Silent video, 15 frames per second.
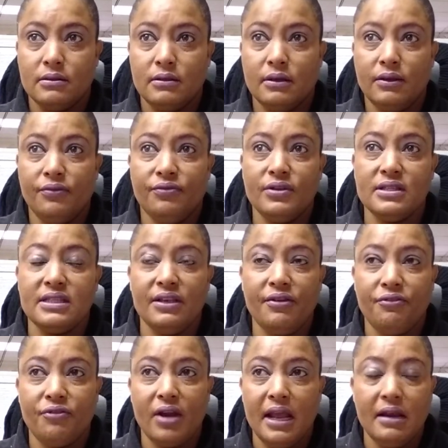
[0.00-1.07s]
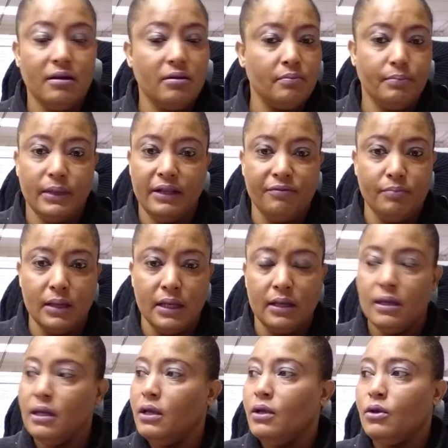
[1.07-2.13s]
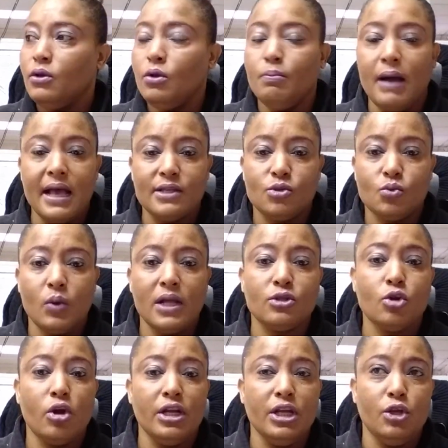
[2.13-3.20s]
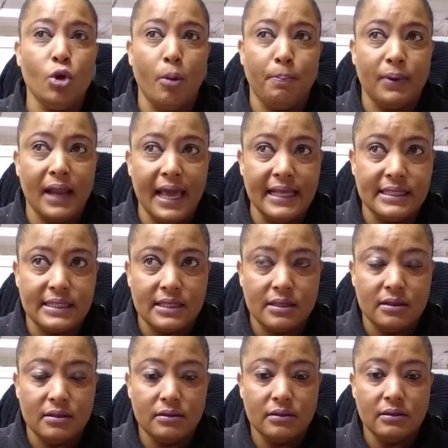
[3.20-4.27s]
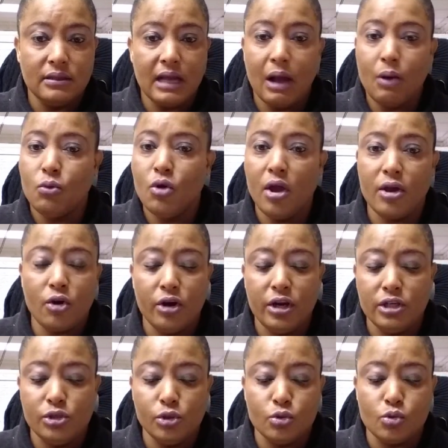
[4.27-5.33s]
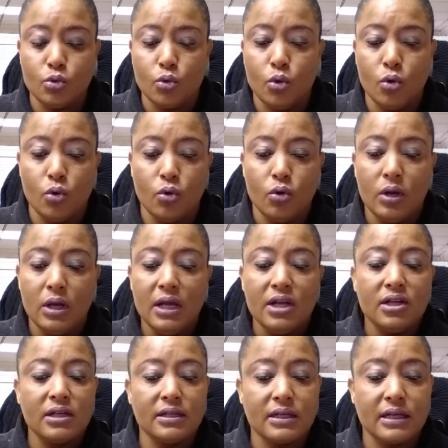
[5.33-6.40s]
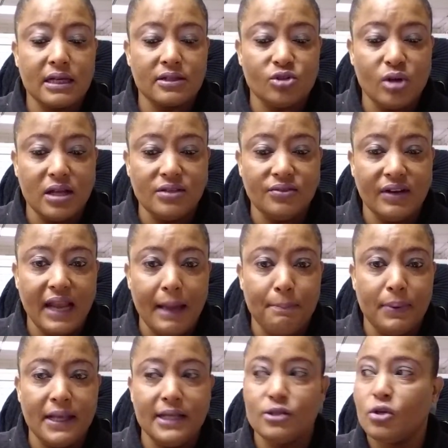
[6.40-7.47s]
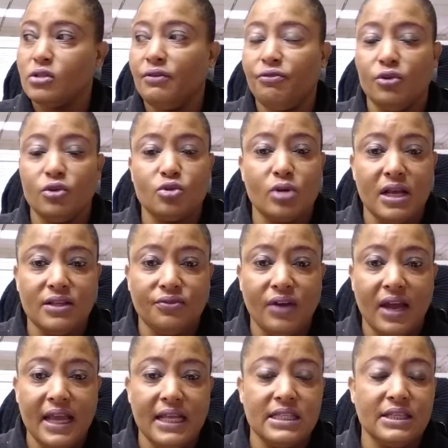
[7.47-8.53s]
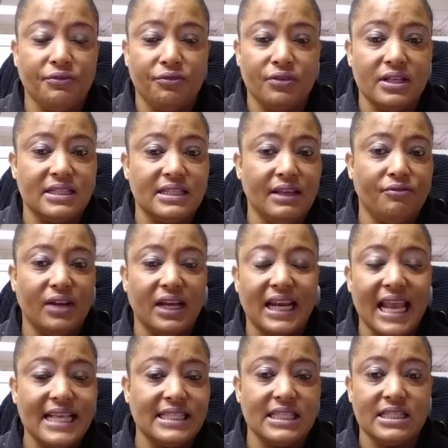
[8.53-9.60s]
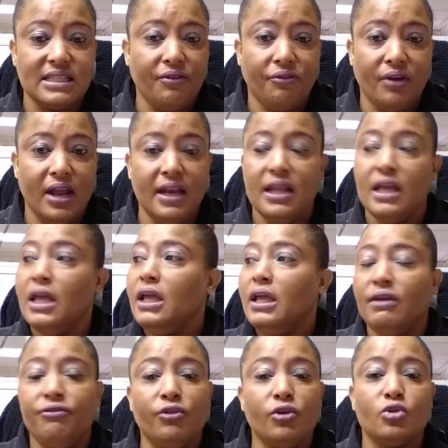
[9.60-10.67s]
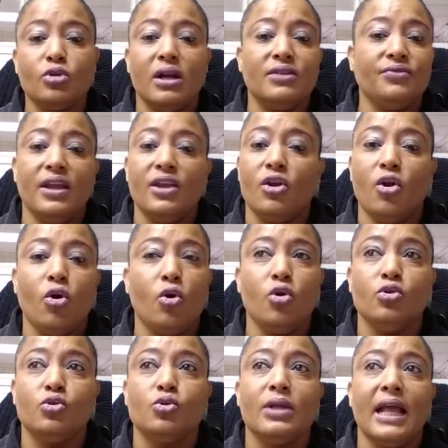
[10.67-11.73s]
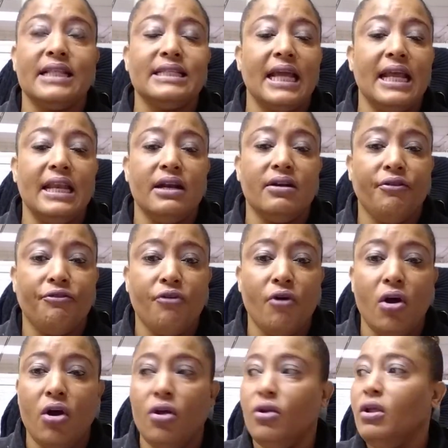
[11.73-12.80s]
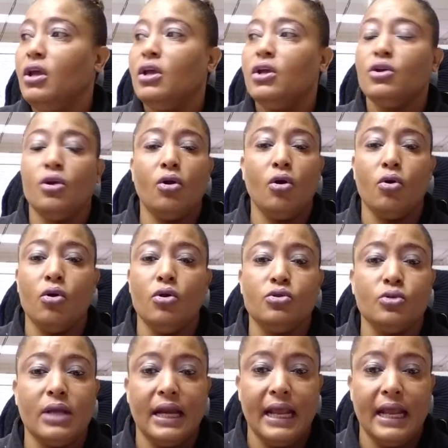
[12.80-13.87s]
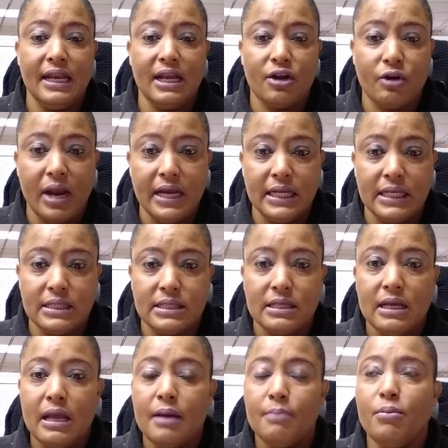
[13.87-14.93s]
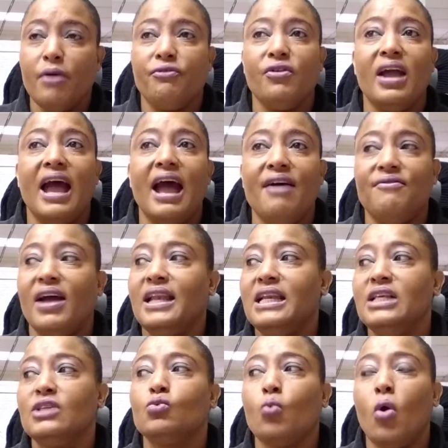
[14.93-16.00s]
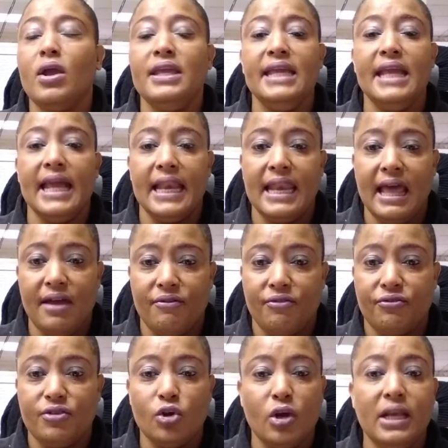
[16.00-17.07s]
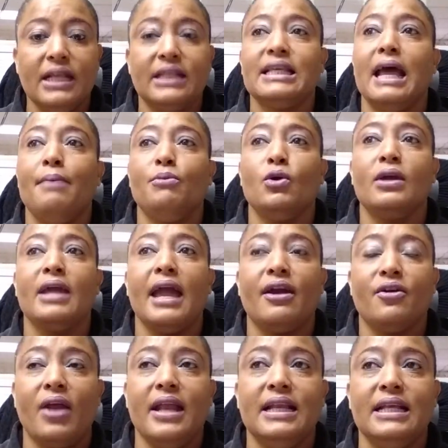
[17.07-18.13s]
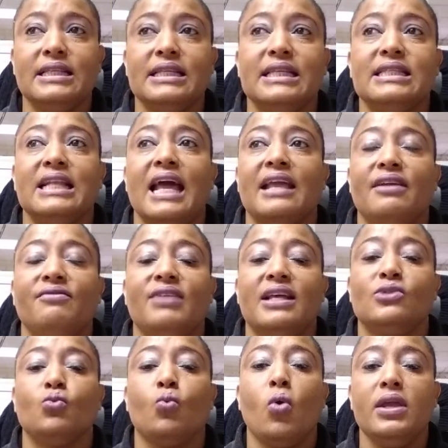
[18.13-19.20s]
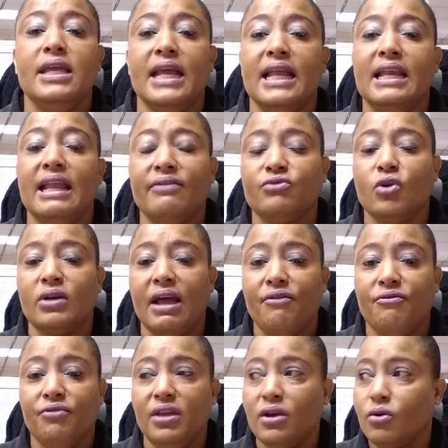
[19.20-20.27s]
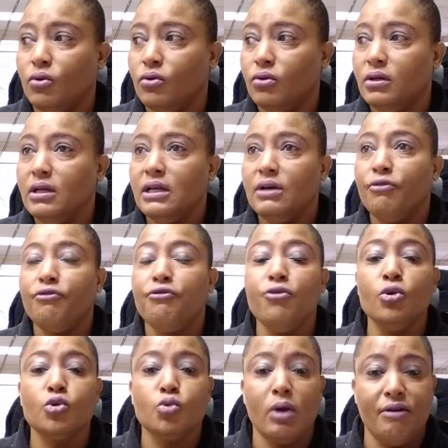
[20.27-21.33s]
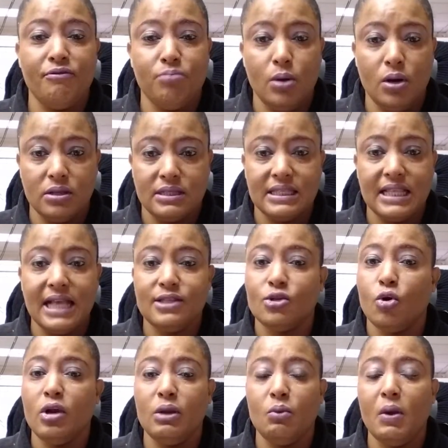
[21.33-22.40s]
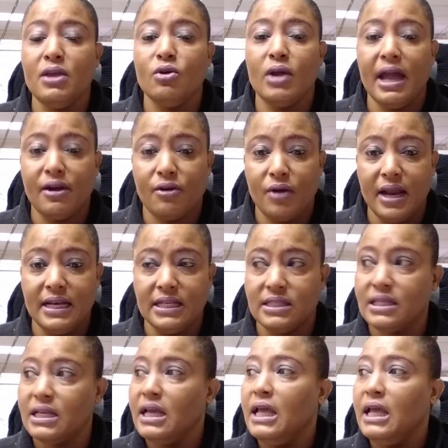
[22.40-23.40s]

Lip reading: If it's different, believe me, you might as well turn in your plate. I will not encourage you to transfer that plate, because if you transfer it, if the class is different, if you transfer, you're not going to get any refund, you're not going to get credit. But if you have at least 1 year left, the only time you get credit is like if there's 1 year left on that vehicle, full 12 months. That's the only way you get credit.